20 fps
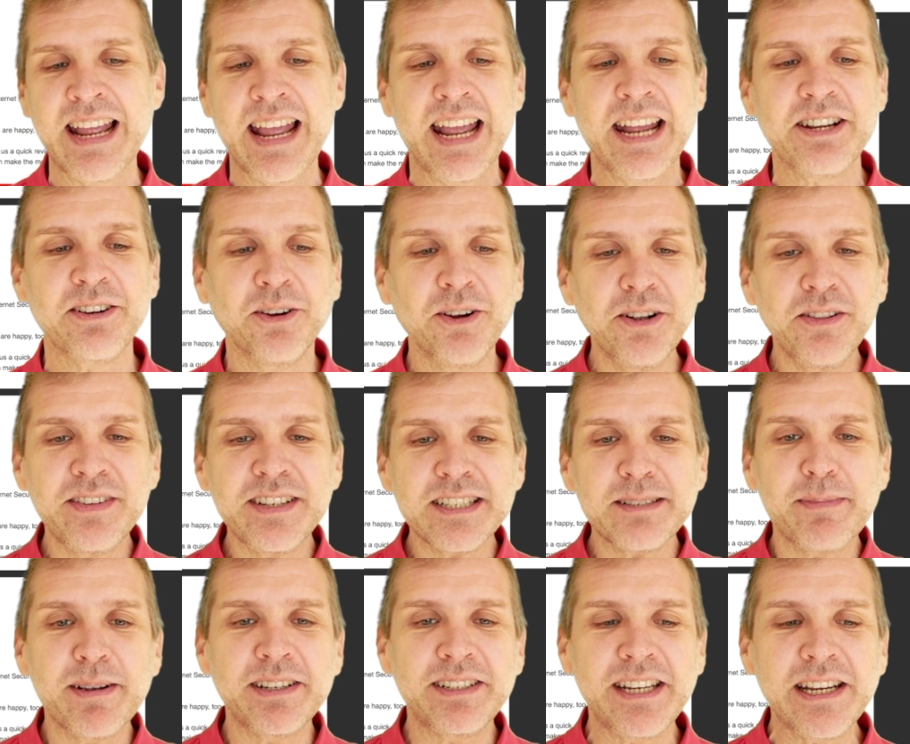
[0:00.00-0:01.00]
And all these
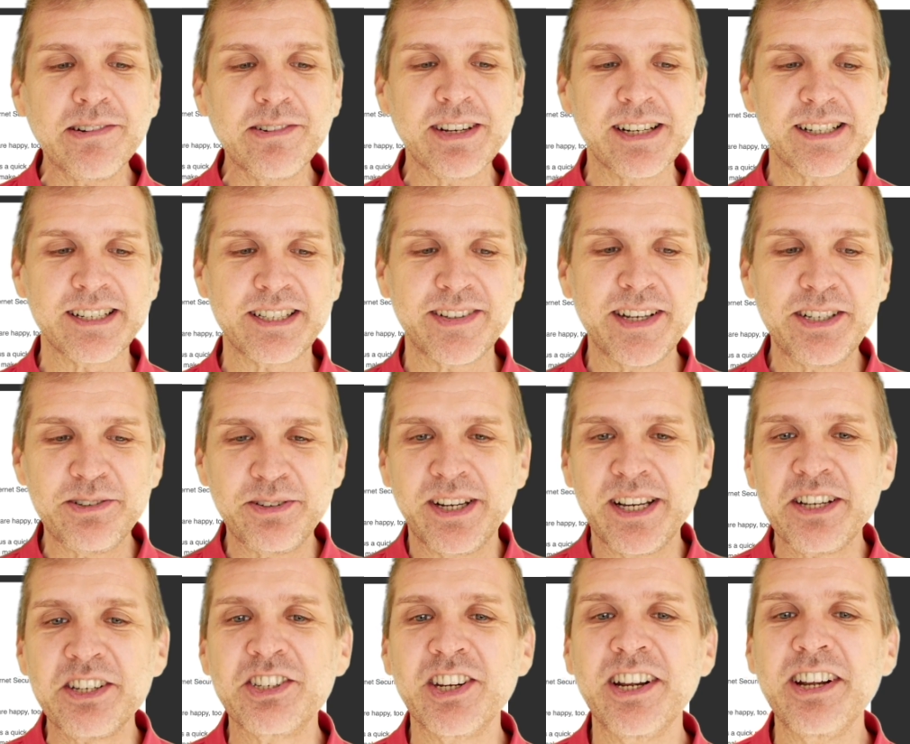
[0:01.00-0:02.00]
materials that you
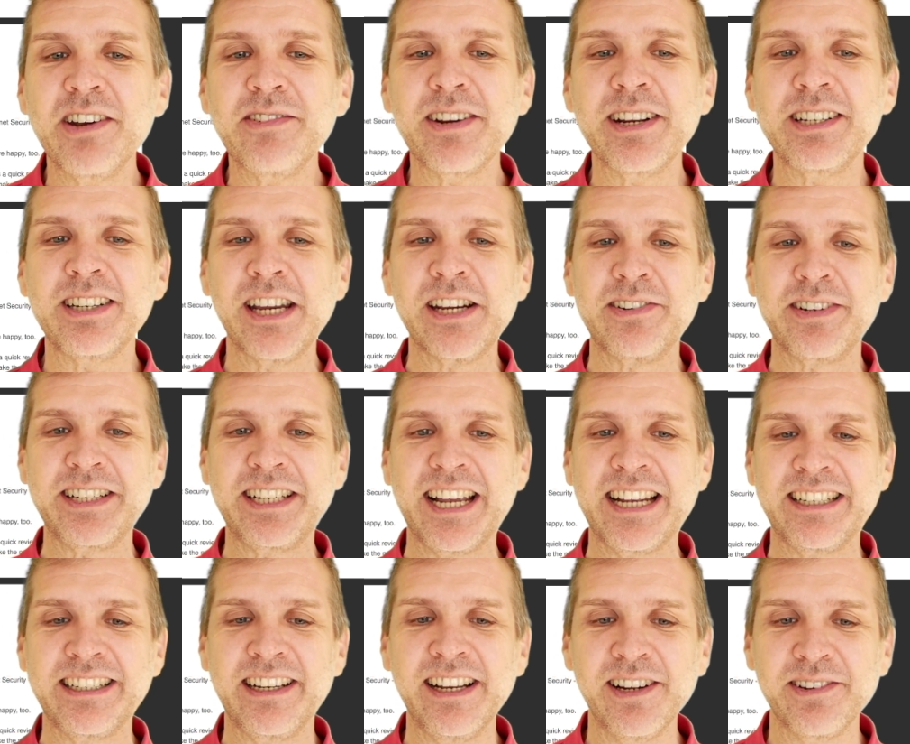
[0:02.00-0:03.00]
can generate here and Get
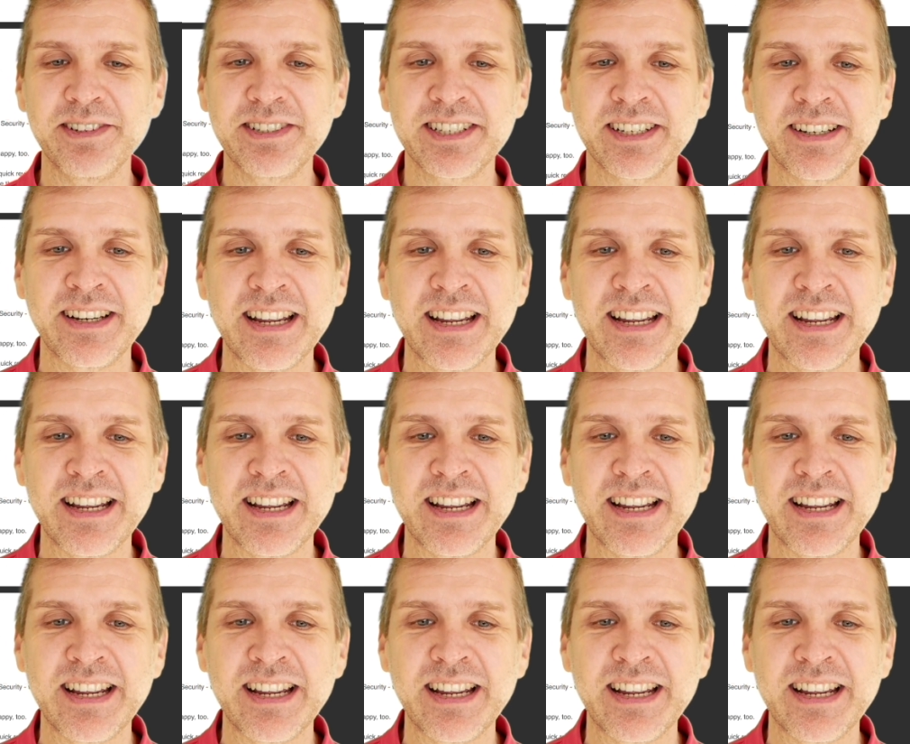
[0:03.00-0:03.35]
It Out,